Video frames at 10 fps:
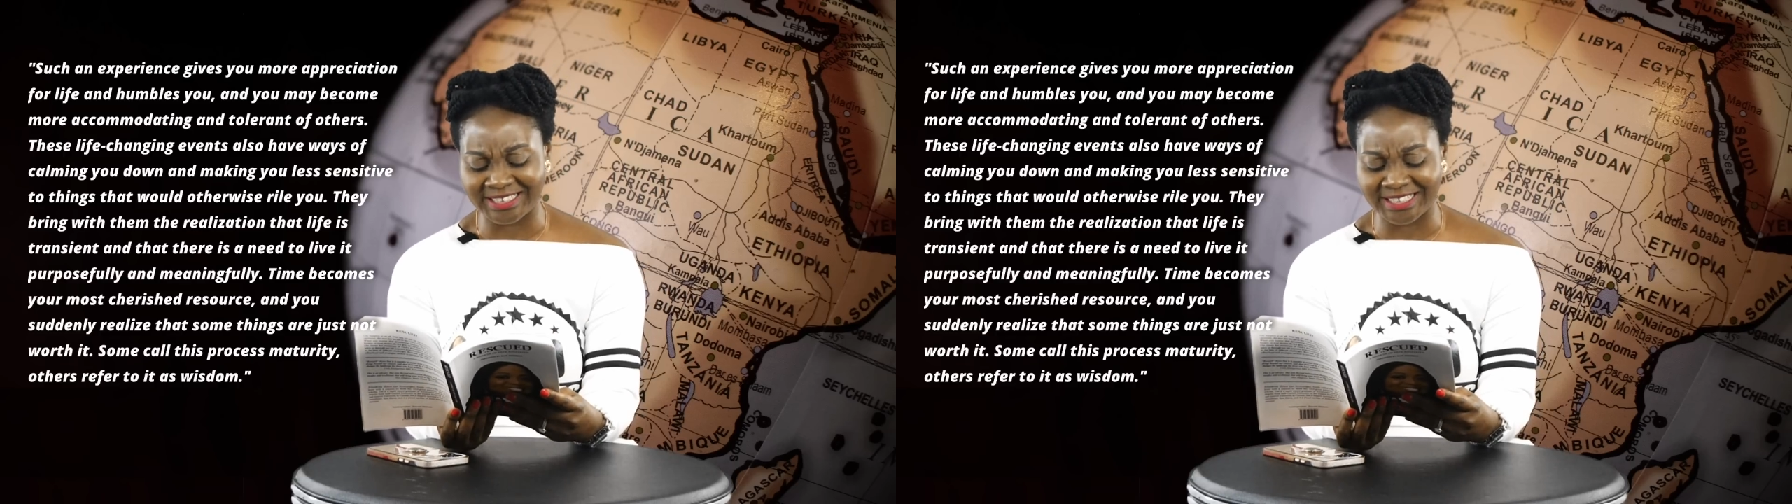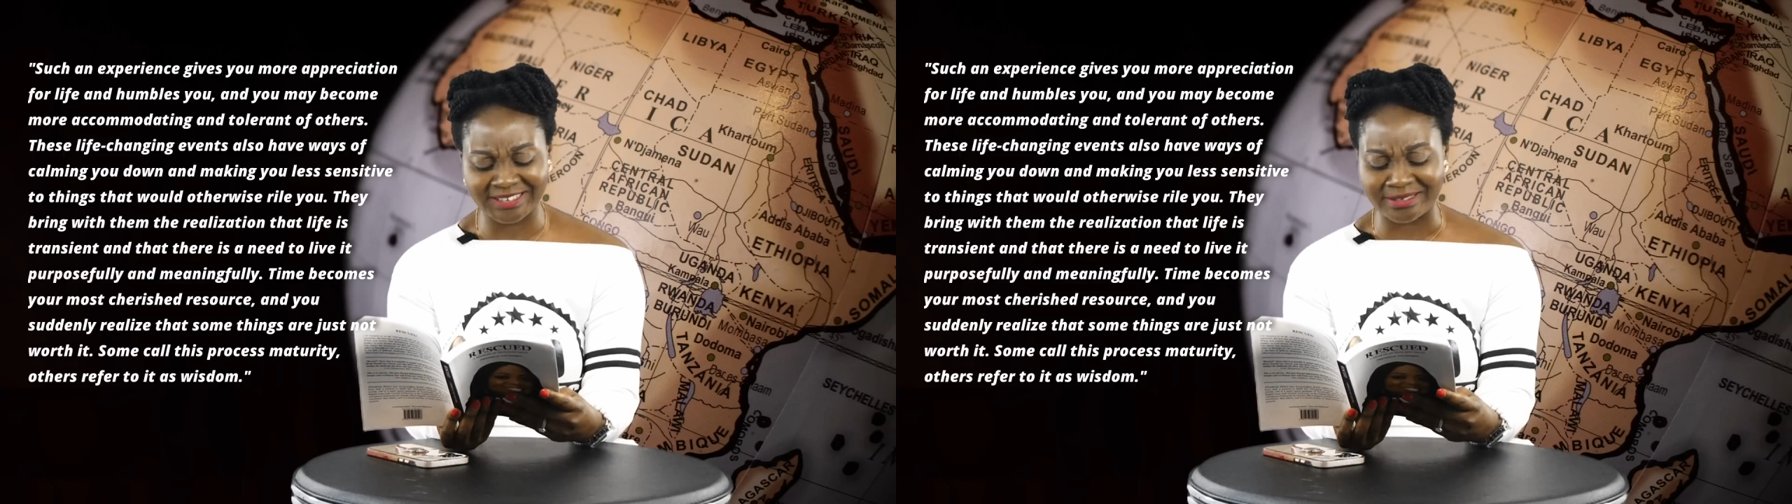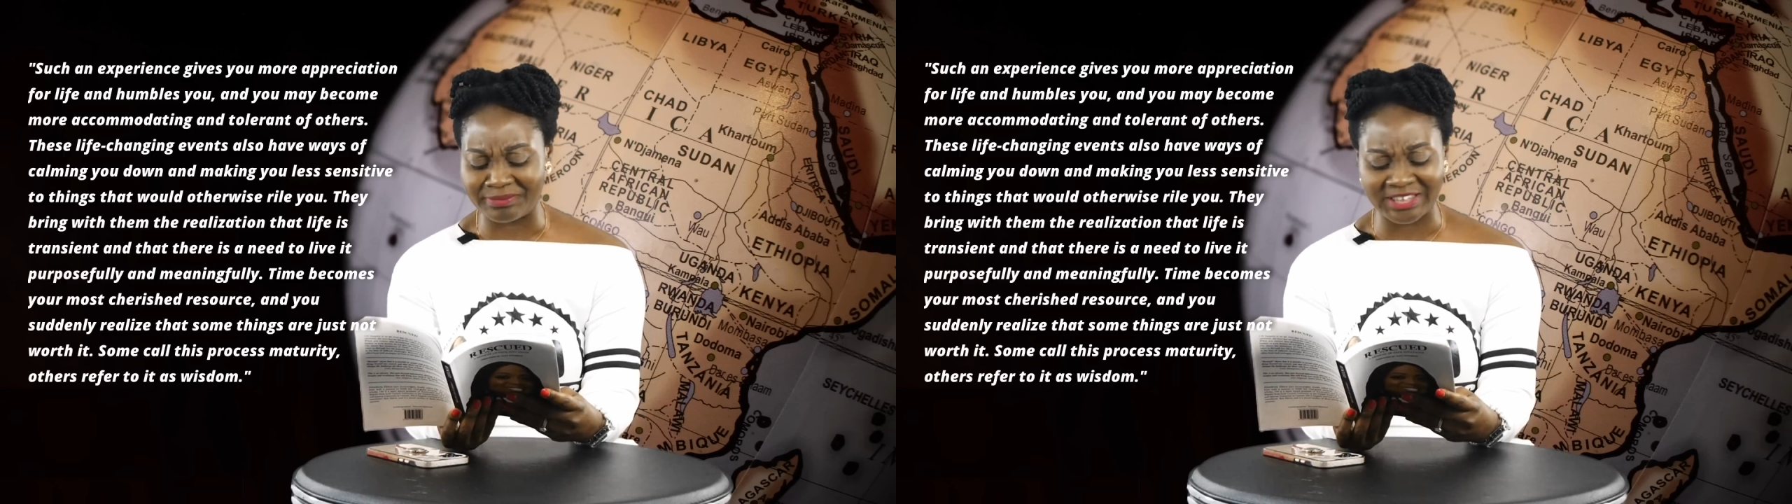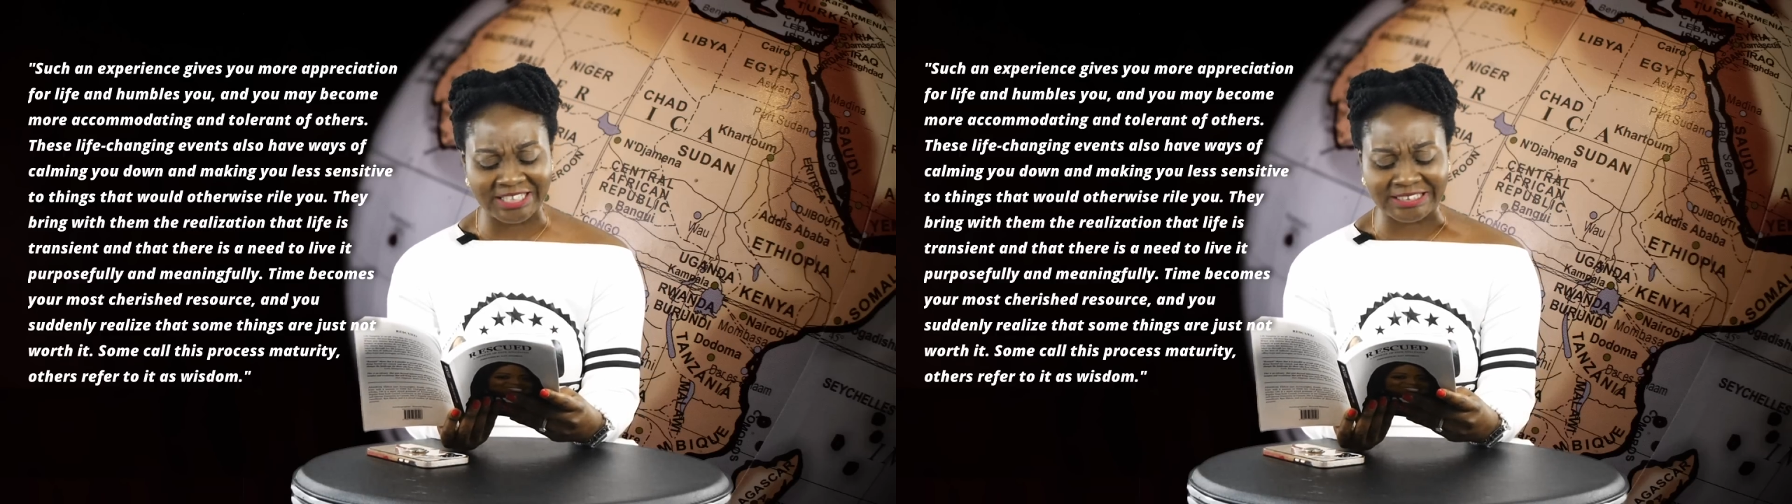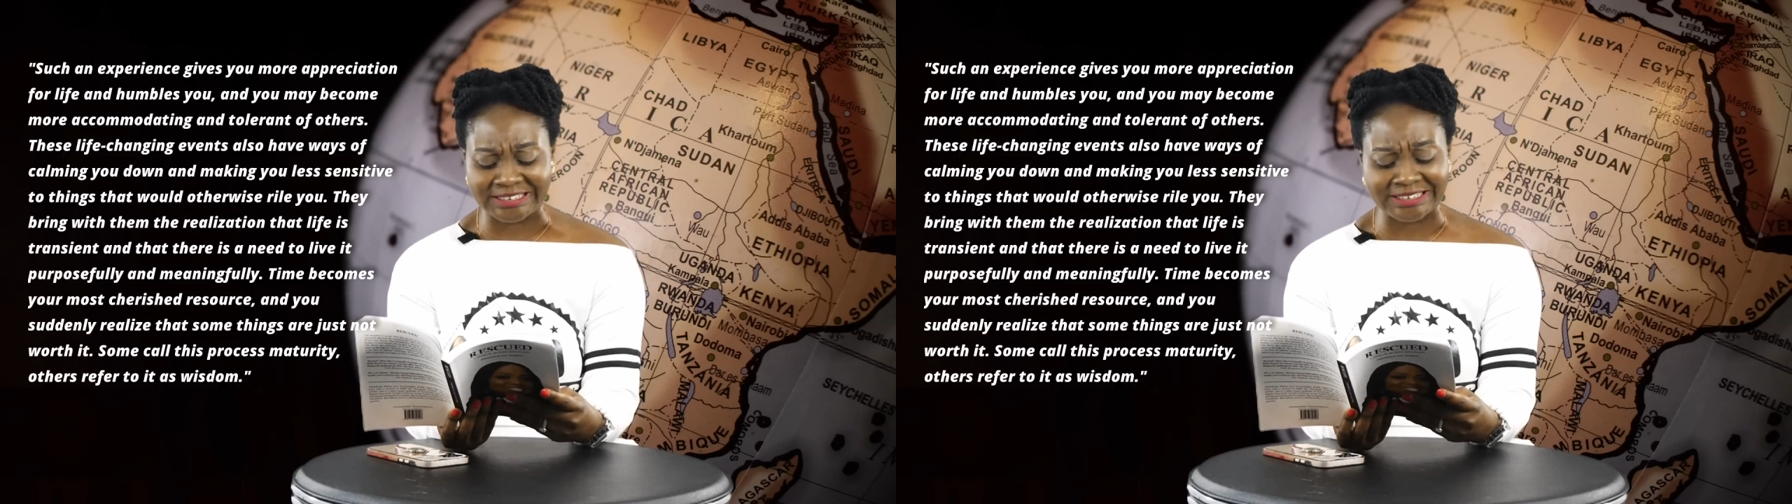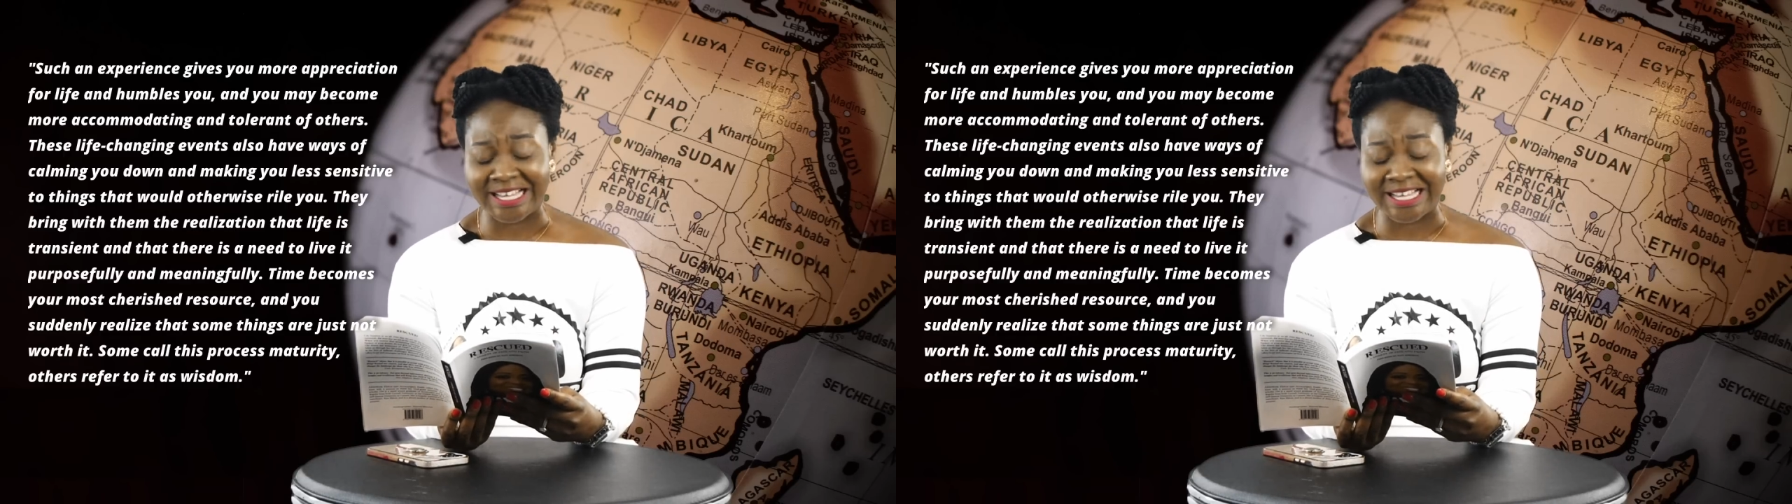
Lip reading: that some things